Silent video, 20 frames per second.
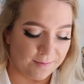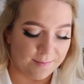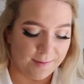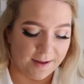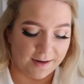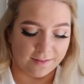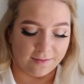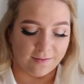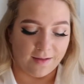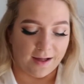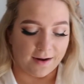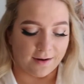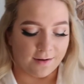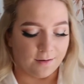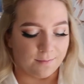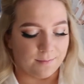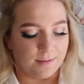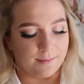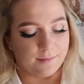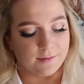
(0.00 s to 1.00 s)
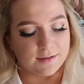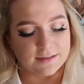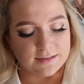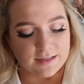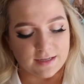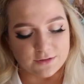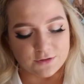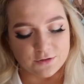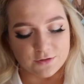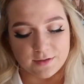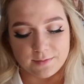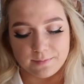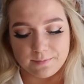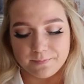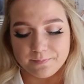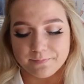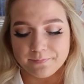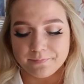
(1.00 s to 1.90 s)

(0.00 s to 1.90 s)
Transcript: We made a lot of good memories that trip.